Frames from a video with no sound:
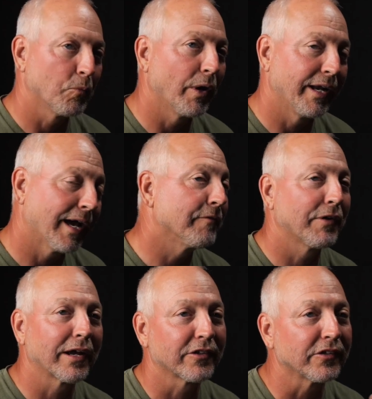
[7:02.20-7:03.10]
weight. I've
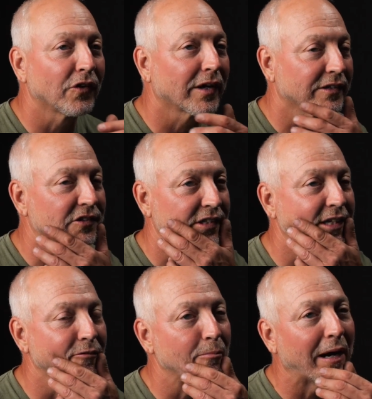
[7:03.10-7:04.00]
actually talked to
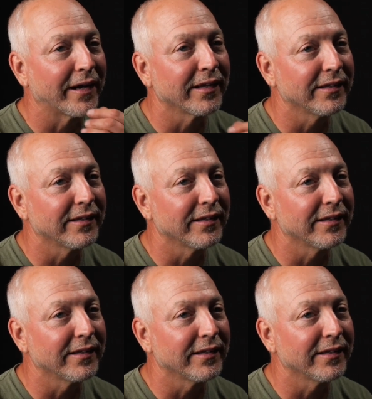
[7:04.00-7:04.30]
Steve about it.